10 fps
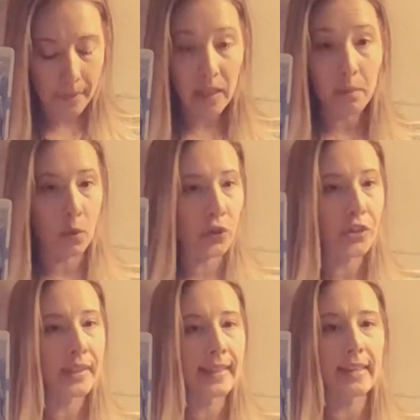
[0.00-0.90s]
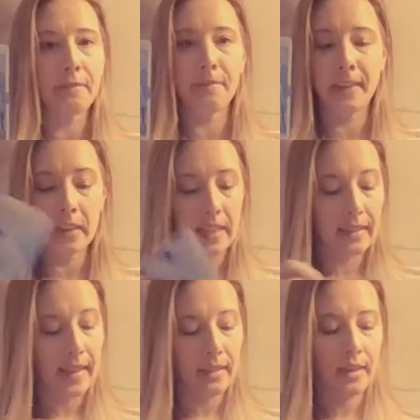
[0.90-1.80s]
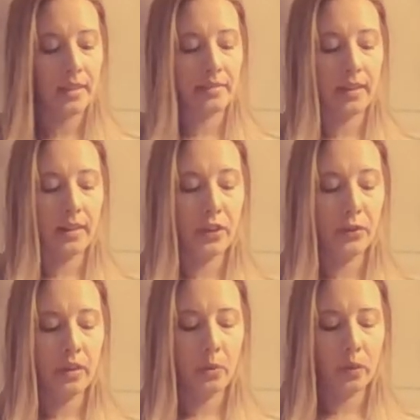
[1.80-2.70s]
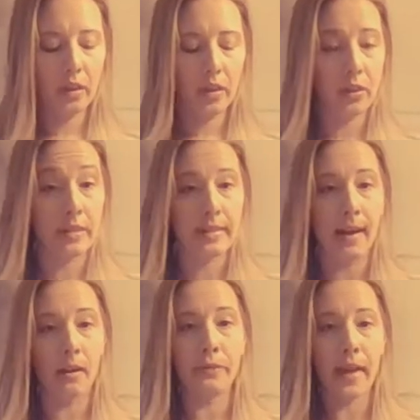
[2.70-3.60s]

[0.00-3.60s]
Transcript: emotionally feeling that the divine union within herself